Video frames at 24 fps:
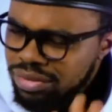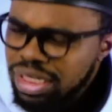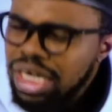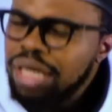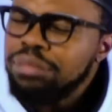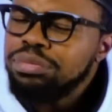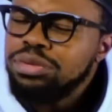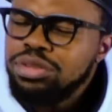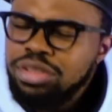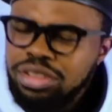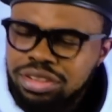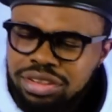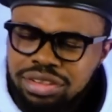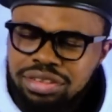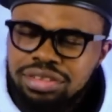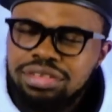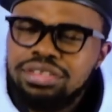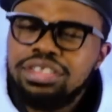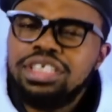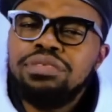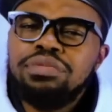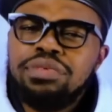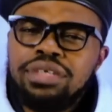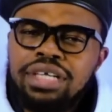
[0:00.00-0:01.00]
I'm
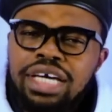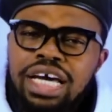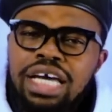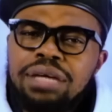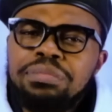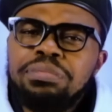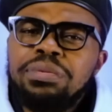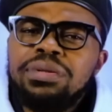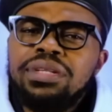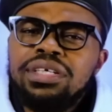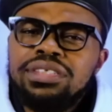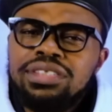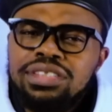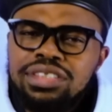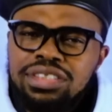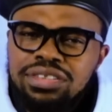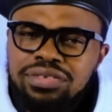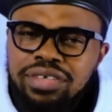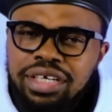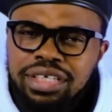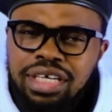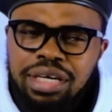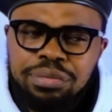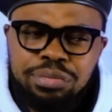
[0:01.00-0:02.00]
just giving hypothesis
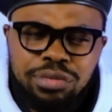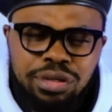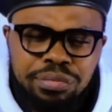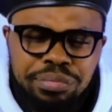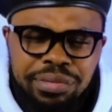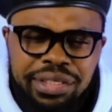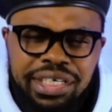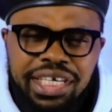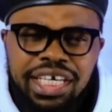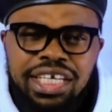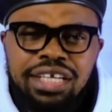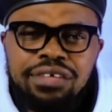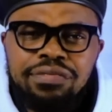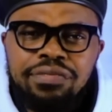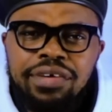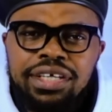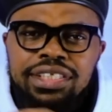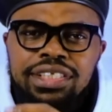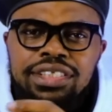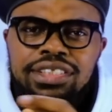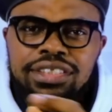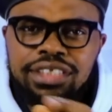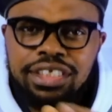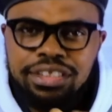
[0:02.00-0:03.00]
right here. I'm not making an
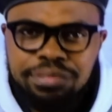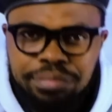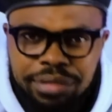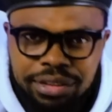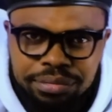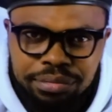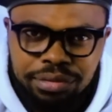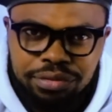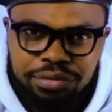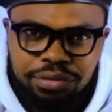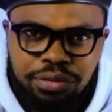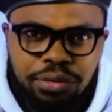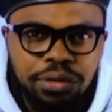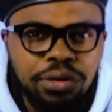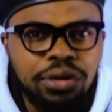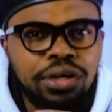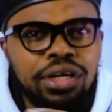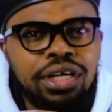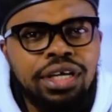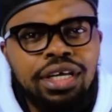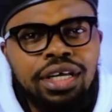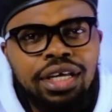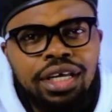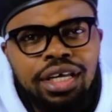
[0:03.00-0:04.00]
emphatic statement before
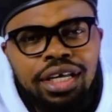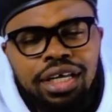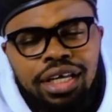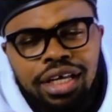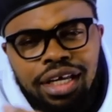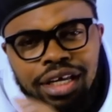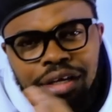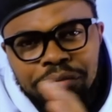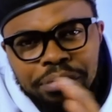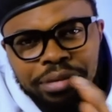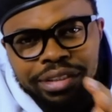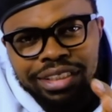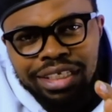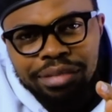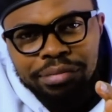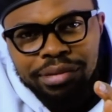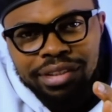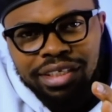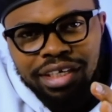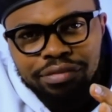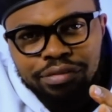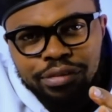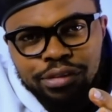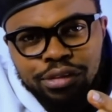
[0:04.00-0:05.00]
Abel
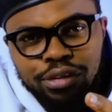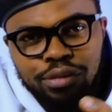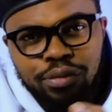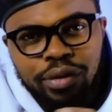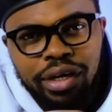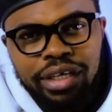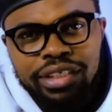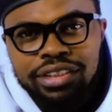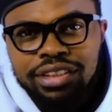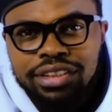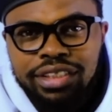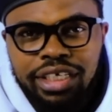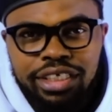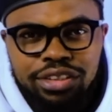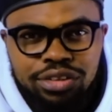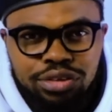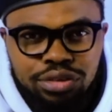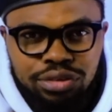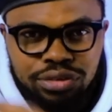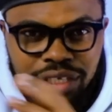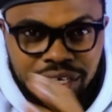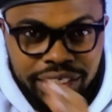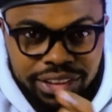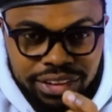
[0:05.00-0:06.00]
Damina followers start
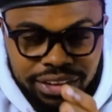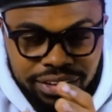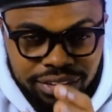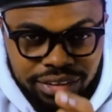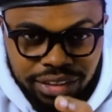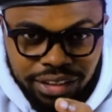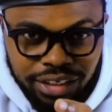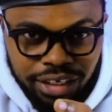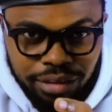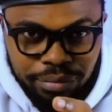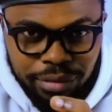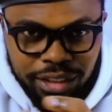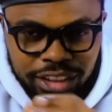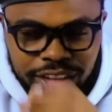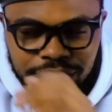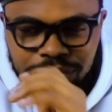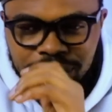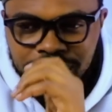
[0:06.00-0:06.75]
to rant in the comments.